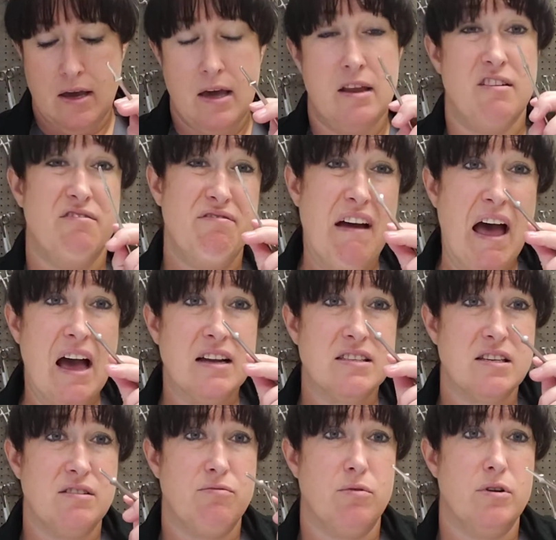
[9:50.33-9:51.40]
And in fact,
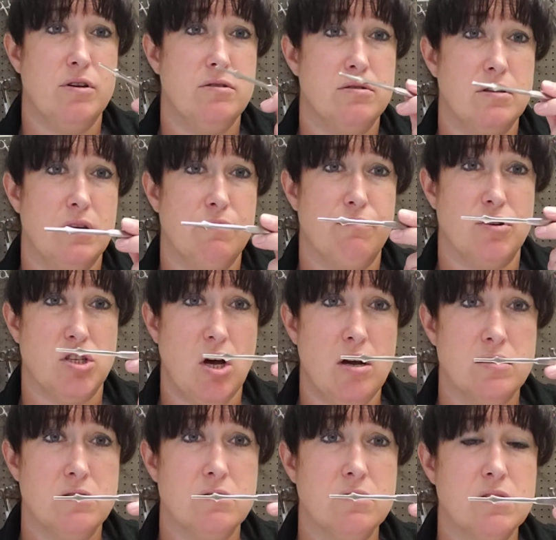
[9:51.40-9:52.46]
if we're using it for
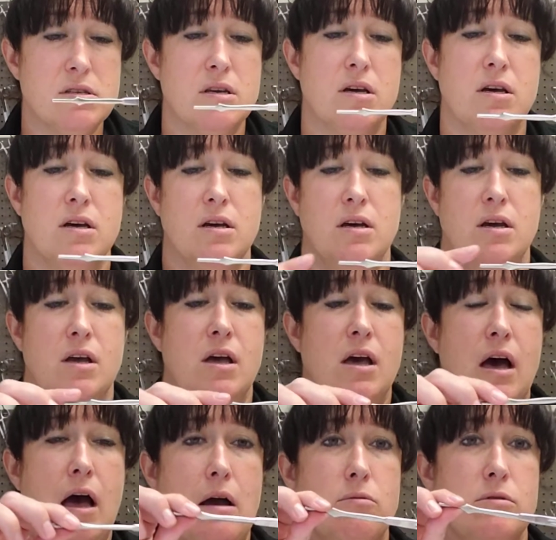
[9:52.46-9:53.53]
tonsils,
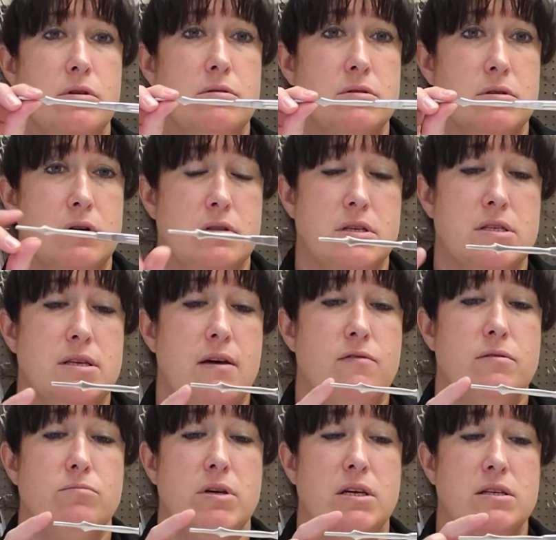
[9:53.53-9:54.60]
I would use it on the
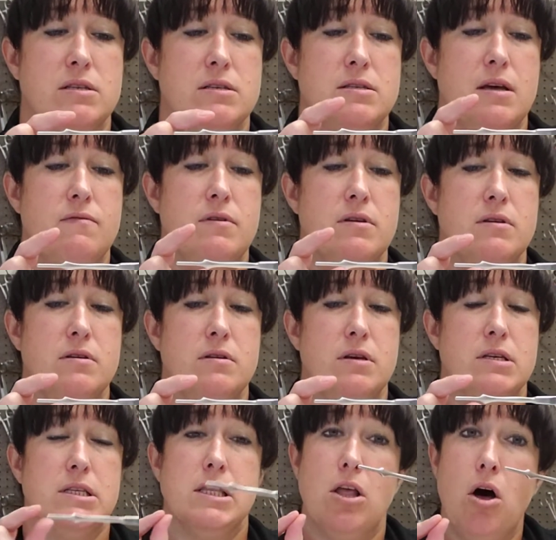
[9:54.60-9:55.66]
7 because the 7
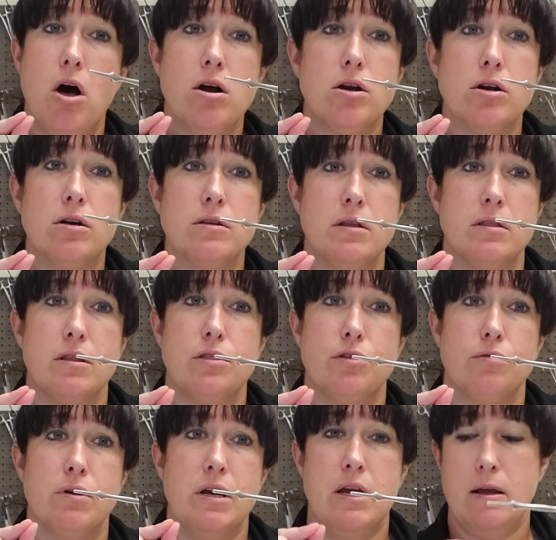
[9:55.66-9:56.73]
is longer than the
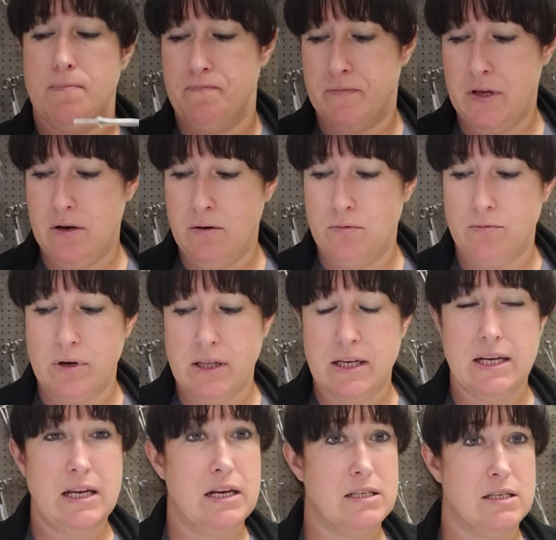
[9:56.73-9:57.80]
3. You don't really
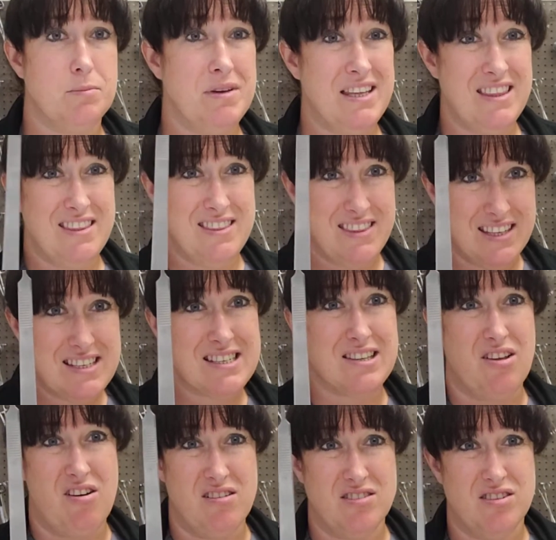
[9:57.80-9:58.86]
need it to be this
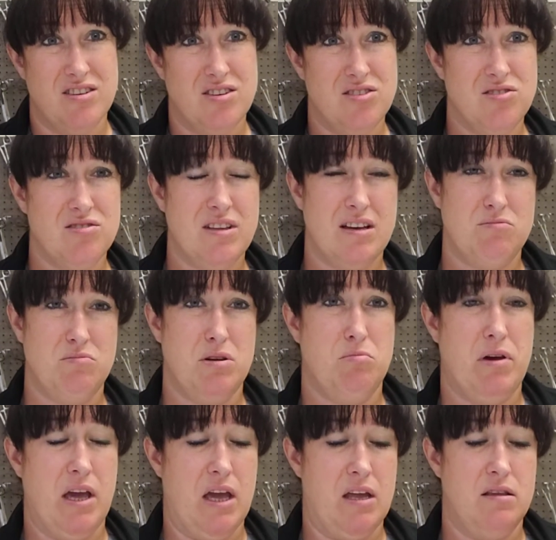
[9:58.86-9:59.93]
long, do you? That'd be
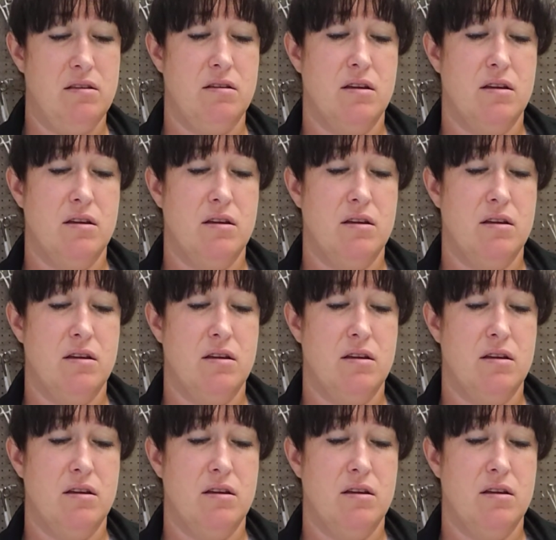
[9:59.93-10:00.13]
pain.